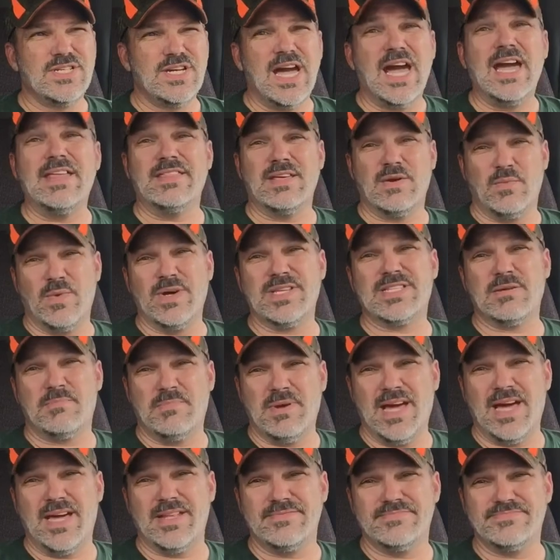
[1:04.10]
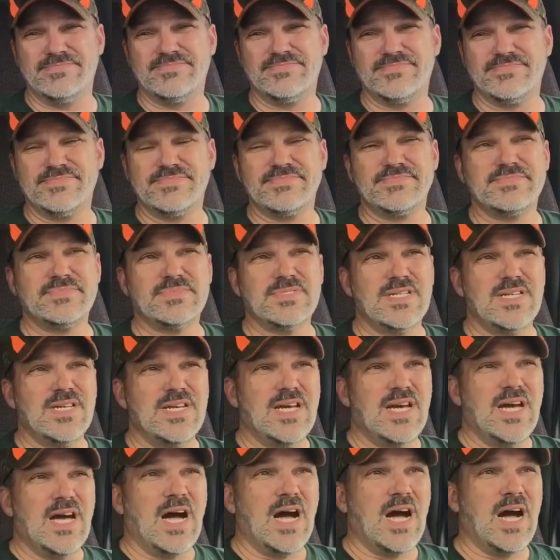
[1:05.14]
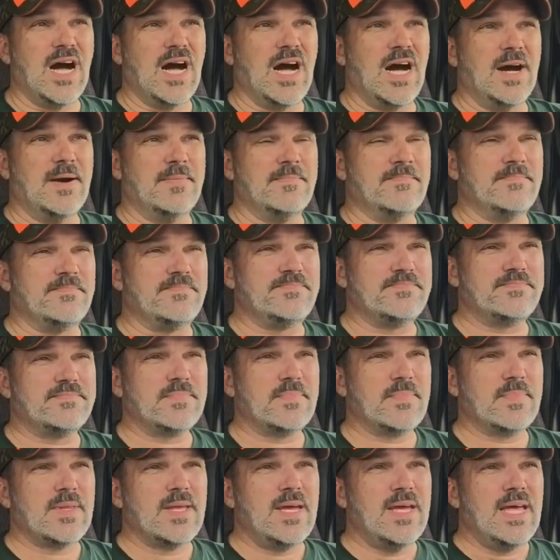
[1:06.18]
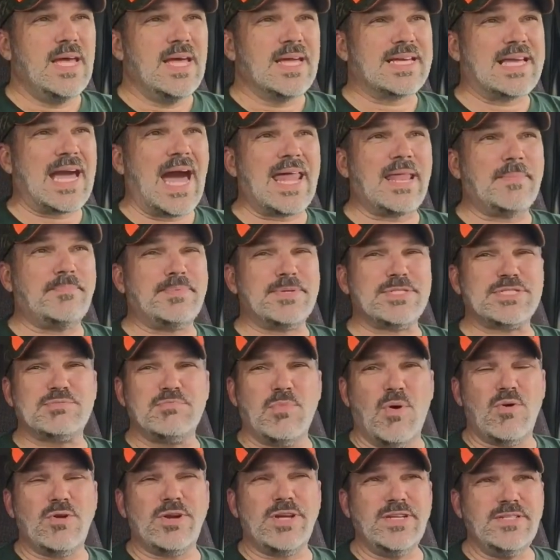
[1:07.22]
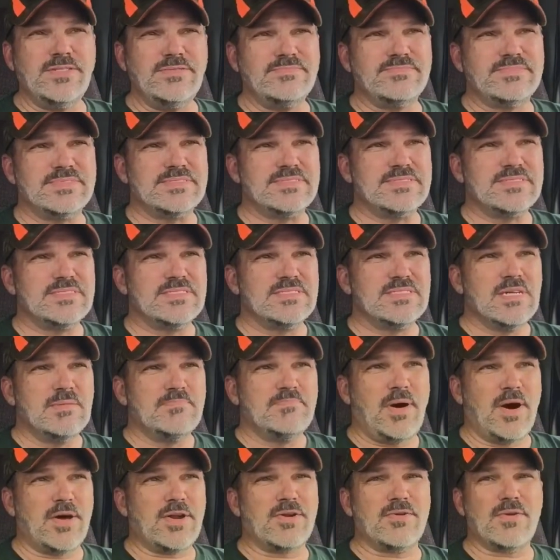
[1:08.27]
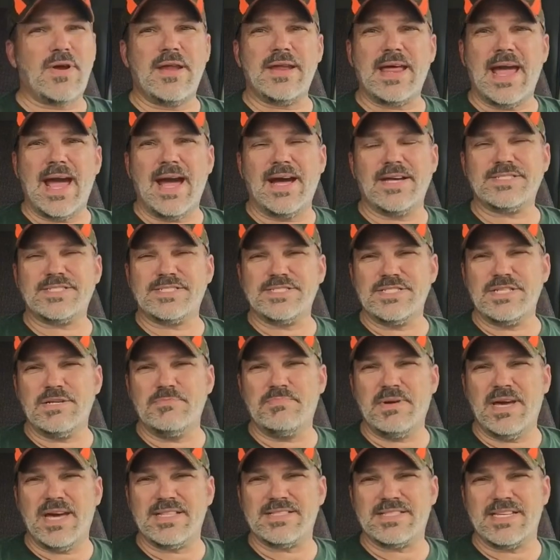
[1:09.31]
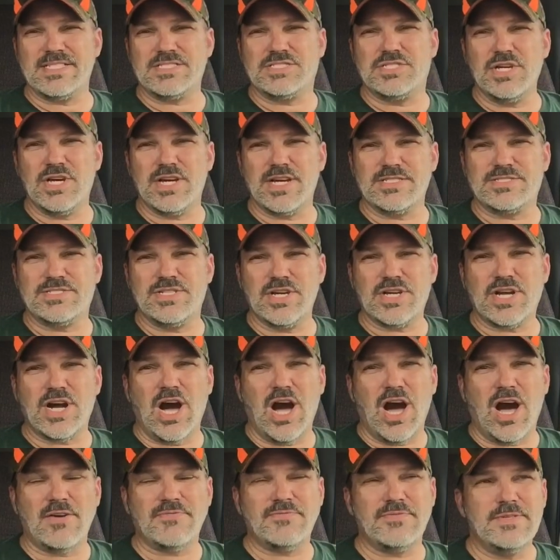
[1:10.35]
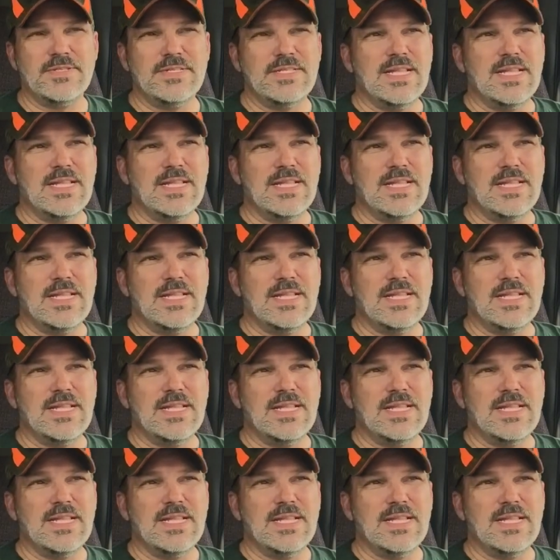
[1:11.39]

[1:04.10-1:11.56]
and then went to bed. Got up this morning, putted around the house a little bit, then took off,